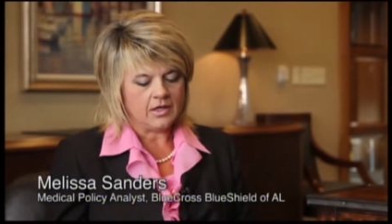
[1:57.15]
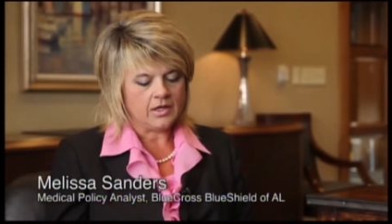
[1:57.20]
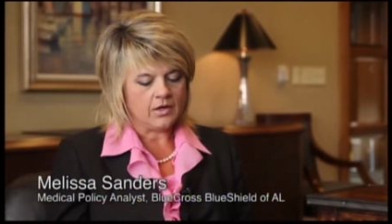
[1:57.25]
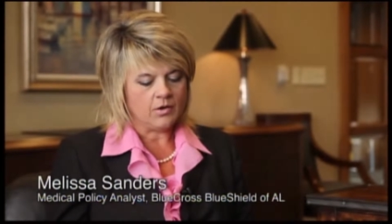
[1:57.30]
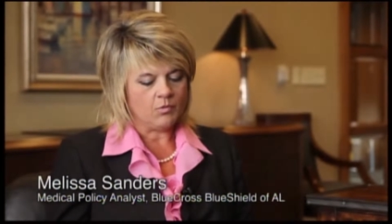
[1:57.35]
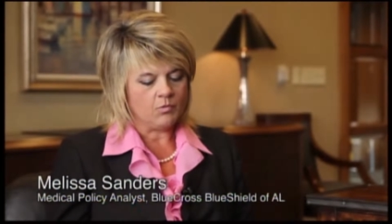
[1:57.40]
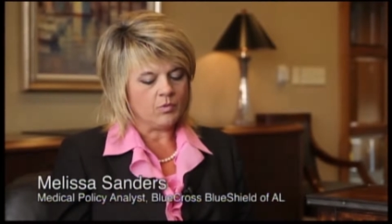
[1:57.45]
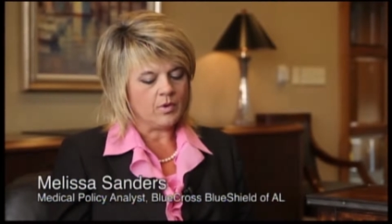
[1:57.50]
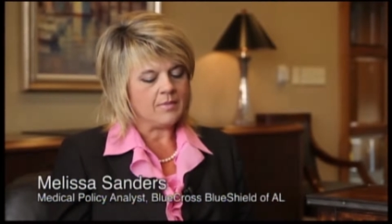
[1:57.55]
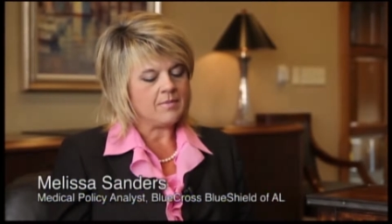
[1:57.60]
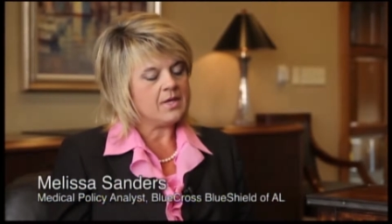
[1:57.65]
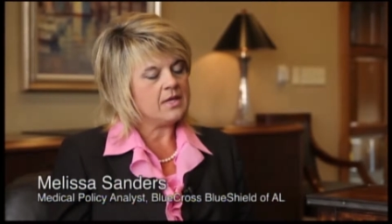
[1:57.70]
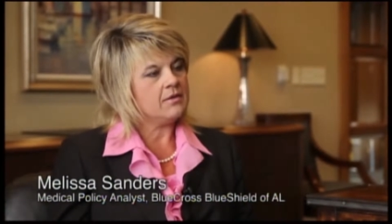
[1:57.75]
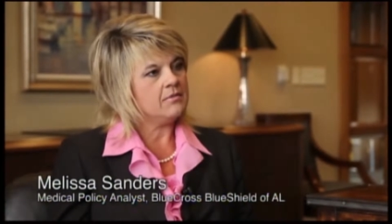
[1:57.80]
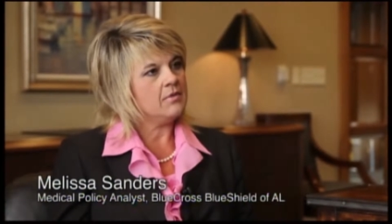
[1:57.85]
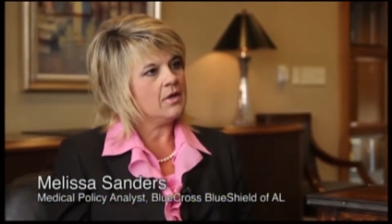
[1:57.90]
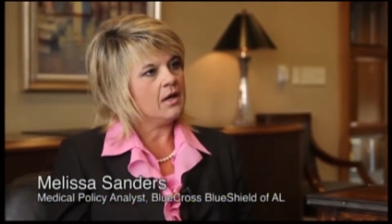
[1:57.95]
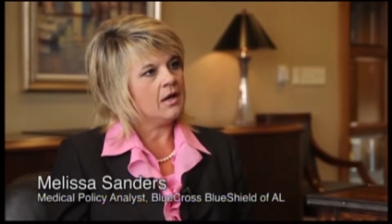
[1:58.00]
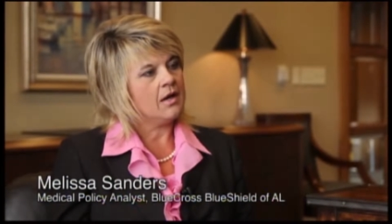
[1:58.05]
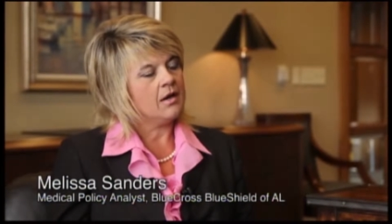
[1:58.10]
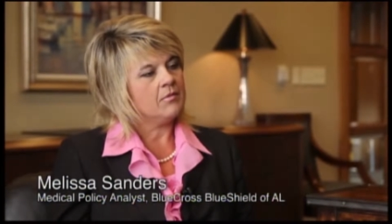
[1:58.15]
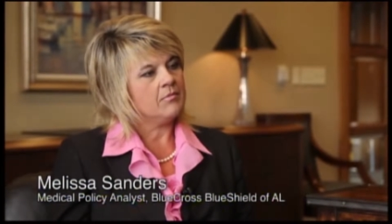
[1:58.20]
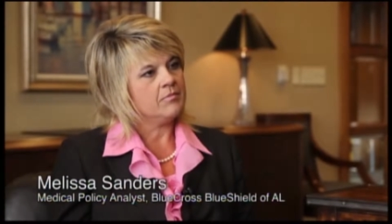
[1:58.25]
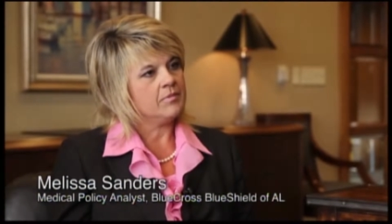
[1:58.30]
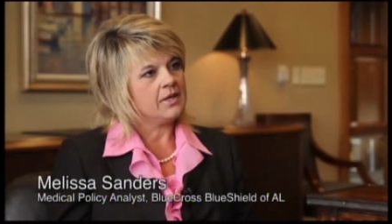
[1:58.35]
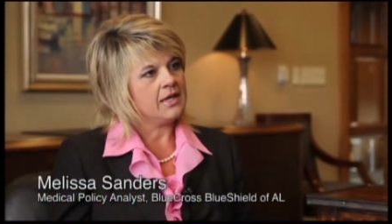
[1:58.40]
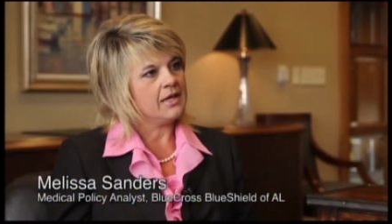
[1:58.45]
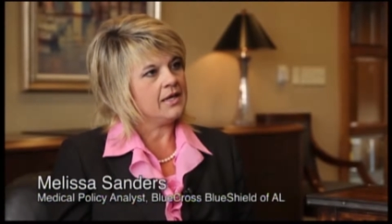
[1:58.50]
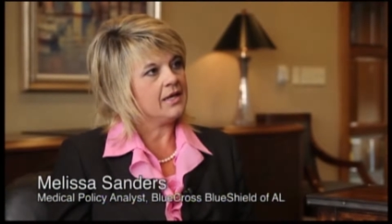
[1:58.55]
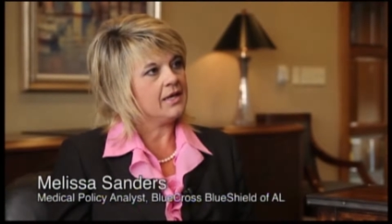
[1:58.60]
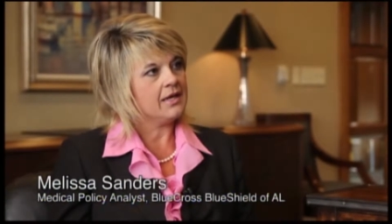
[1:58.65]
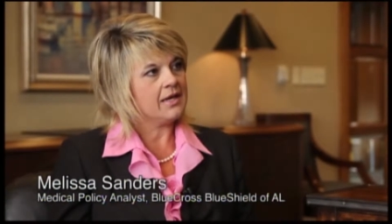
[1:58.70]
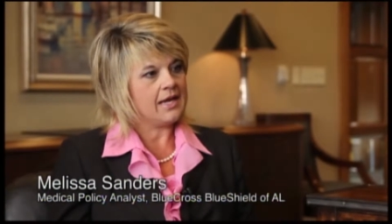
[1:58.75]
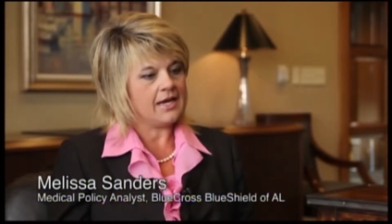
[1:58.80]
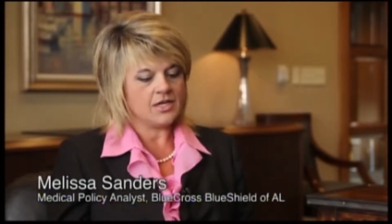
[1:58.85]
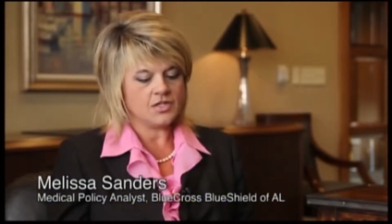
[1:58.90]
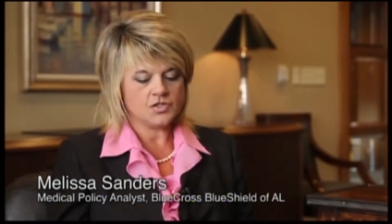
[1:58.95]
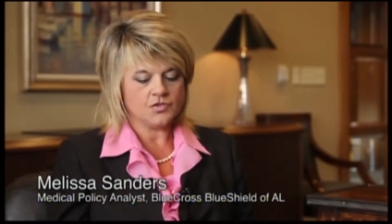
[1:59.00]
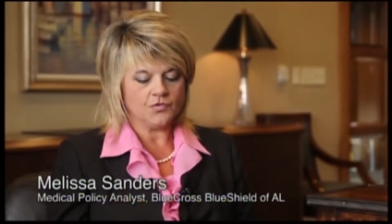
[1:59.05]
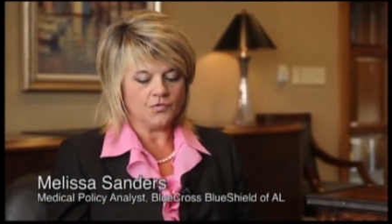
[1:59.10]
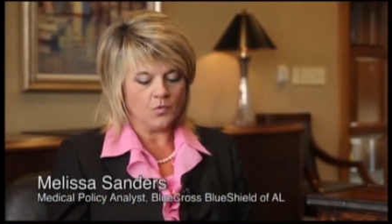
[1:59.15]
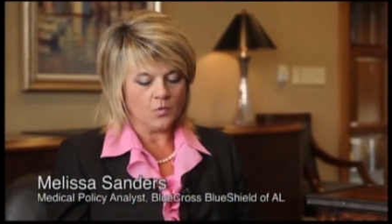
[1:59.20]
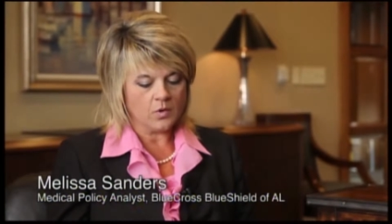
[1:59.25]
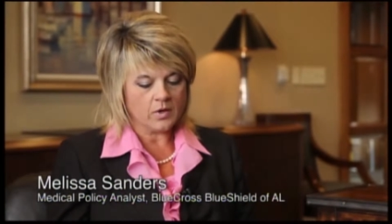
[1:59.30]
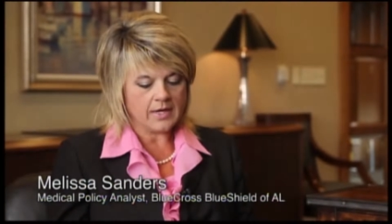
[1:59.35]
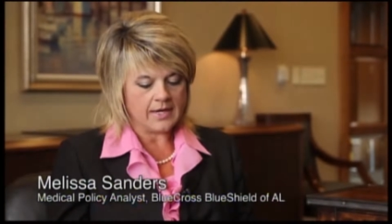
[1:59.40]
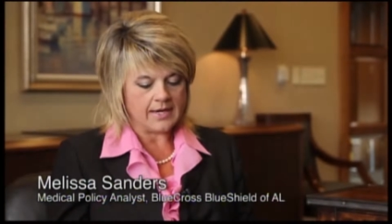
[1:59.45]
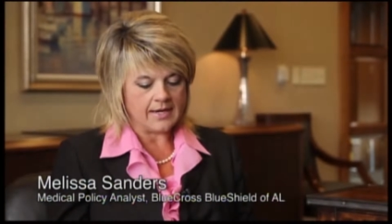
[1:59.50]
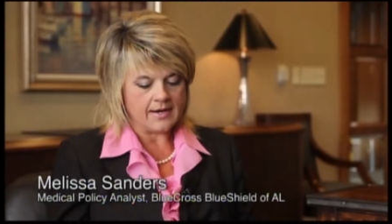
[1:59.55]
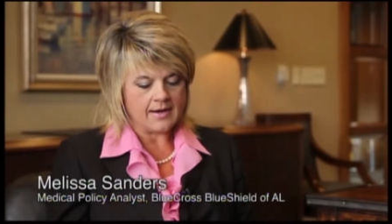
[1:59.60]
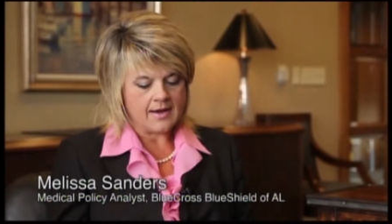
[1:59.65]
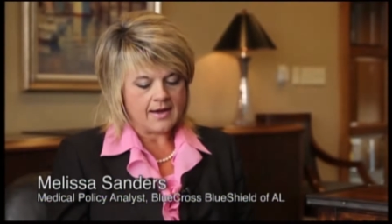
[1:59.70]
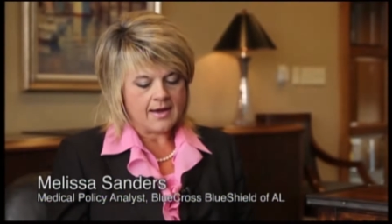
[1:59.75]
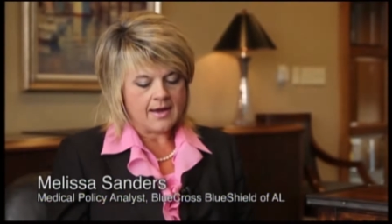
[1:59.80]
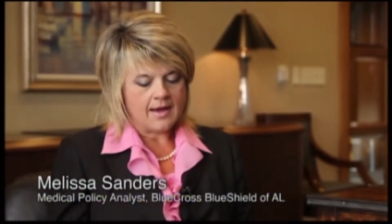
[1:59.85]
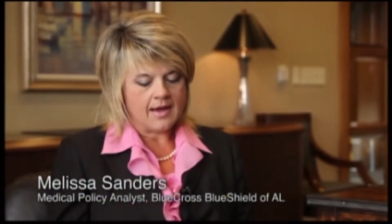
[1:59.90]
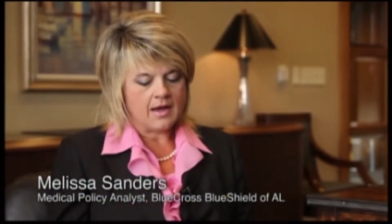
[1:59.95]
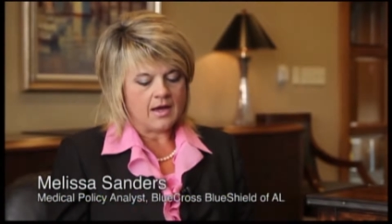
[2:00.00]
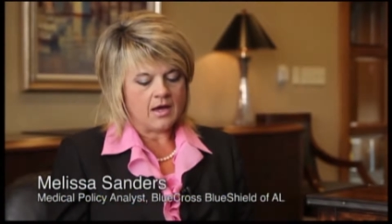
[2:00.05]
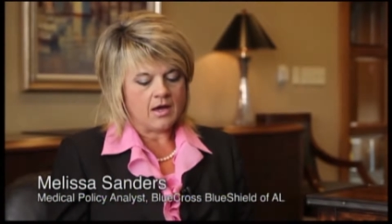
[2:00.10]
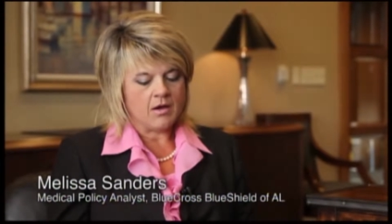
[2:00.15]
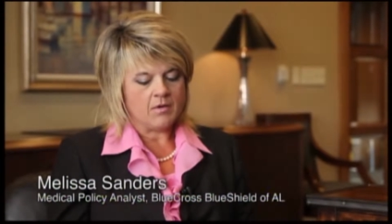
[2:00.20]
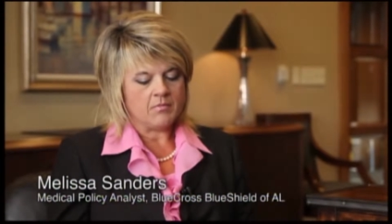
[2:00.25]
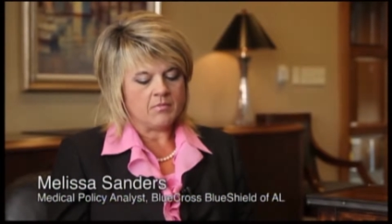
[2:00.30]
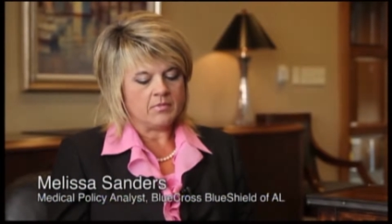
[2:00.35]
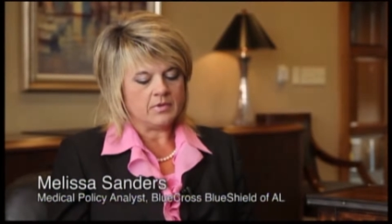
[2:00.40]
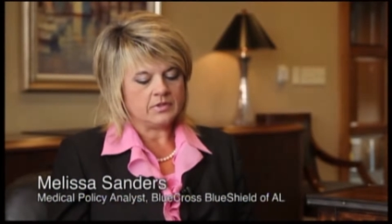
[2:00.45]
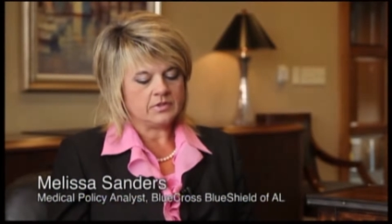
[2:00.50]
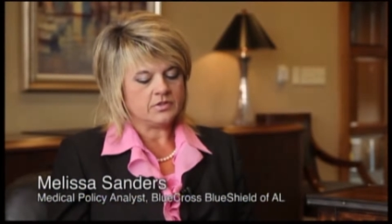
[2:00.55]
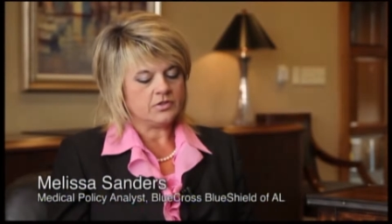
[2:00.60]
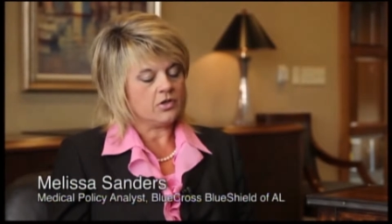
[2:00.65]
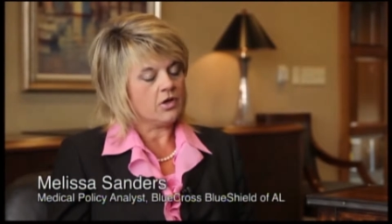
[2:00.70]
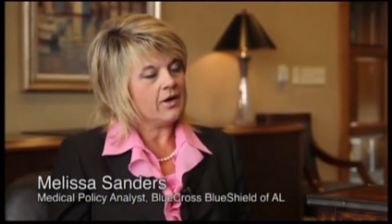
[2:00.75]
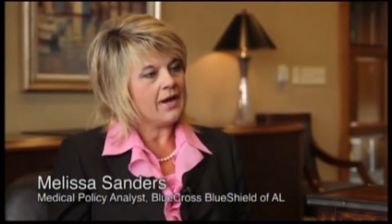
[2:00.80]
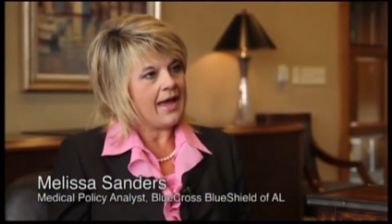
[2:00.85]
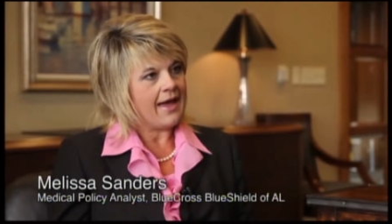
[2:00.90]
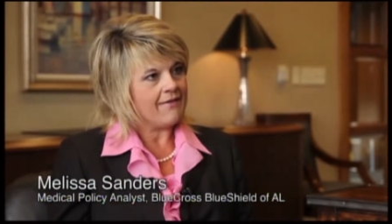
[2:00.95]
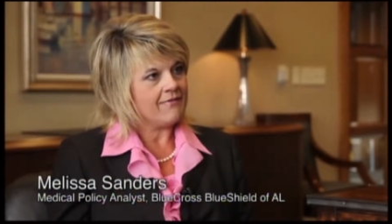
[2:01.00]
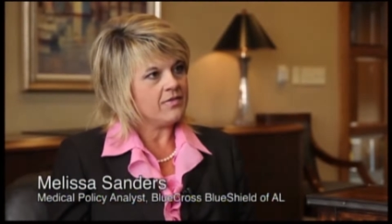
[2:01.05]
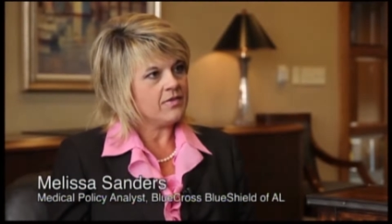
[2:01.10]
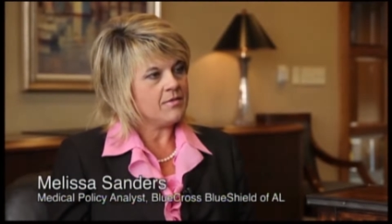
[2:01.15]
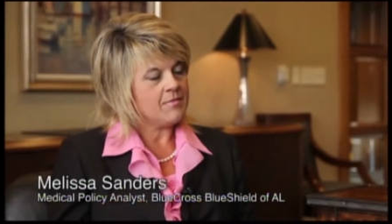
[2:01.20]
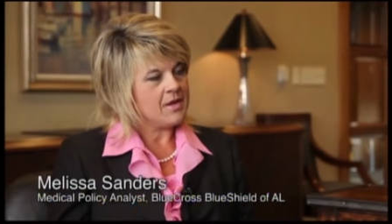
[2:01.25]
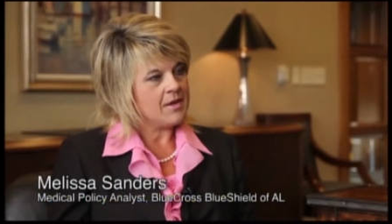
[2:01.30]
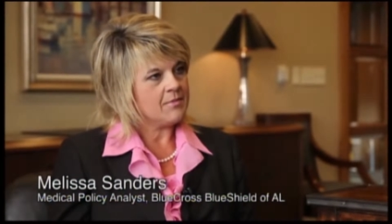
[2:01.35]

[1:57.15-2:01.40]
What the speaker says: women beginning at age 40 start having the